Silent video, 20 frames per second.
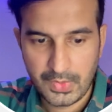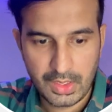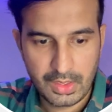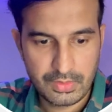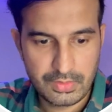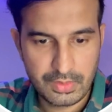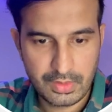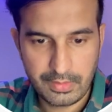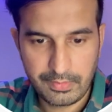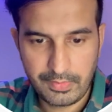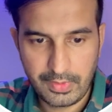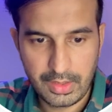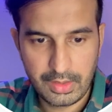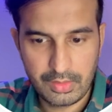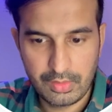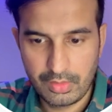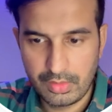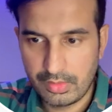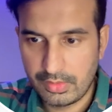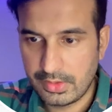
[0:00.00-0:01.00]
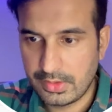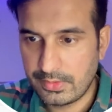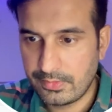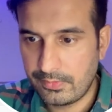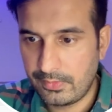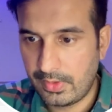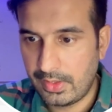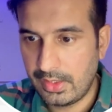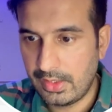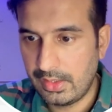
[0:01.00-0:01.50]
So if I go to this
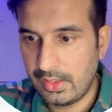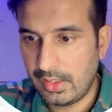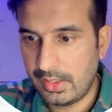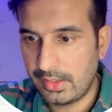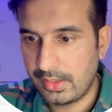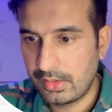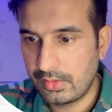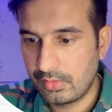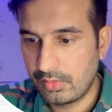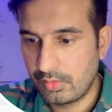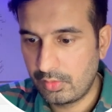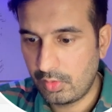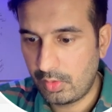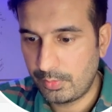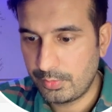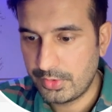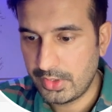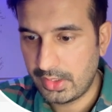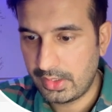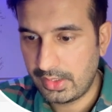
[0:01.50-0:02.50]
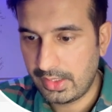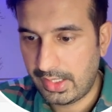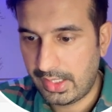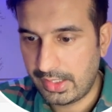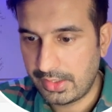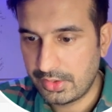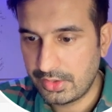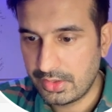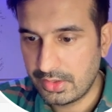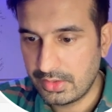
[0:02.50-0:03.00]
file, I can go to object
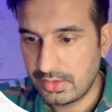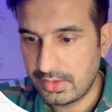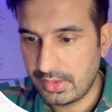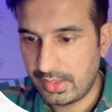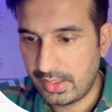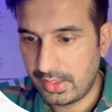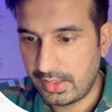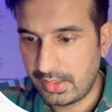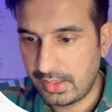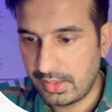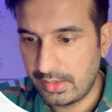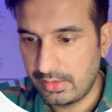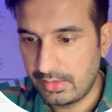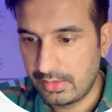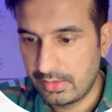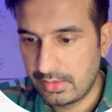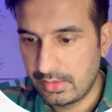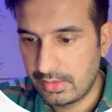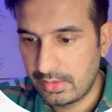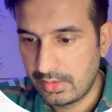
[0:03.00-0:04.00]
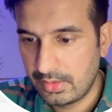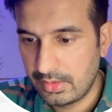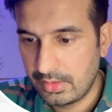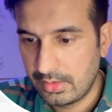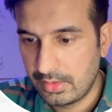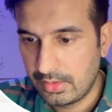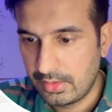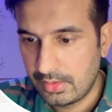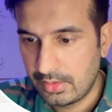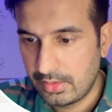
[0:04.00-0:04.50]
actions and I can
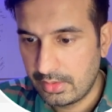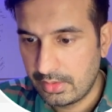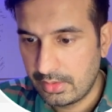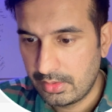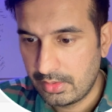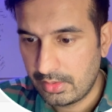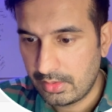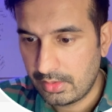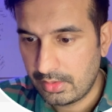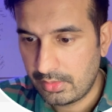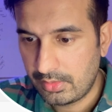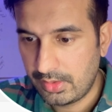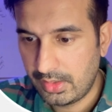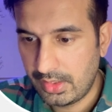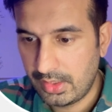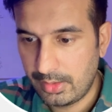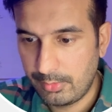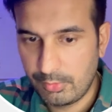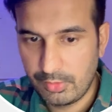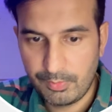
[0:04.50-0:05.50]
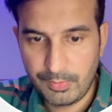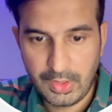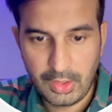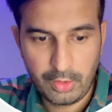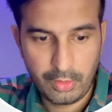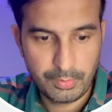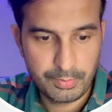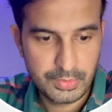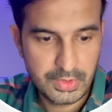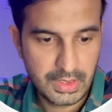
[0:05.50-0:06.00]
rename my
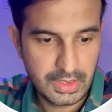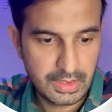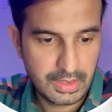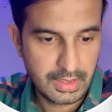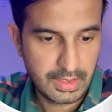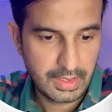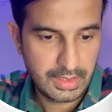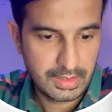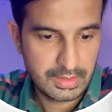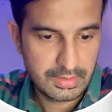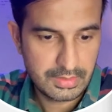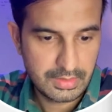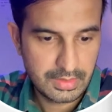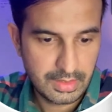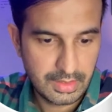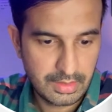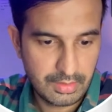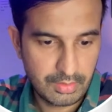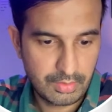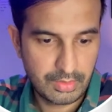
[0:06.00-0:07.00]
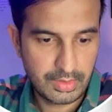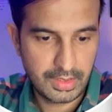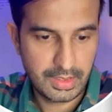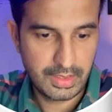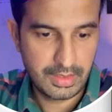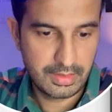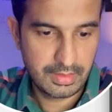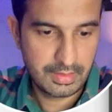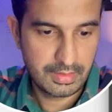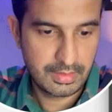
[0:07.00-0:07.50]
object and I can say,
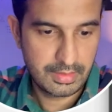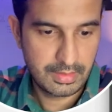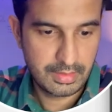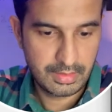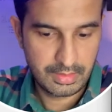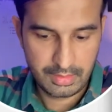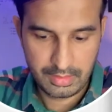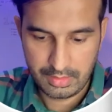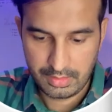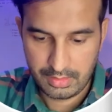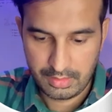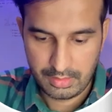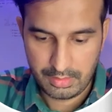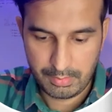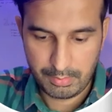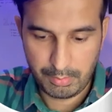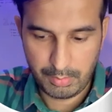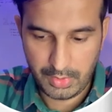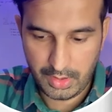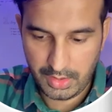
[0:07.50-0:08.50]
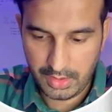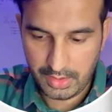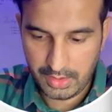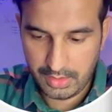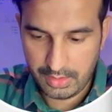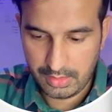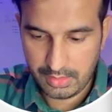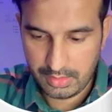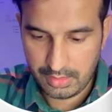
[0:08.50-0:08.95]
okay, my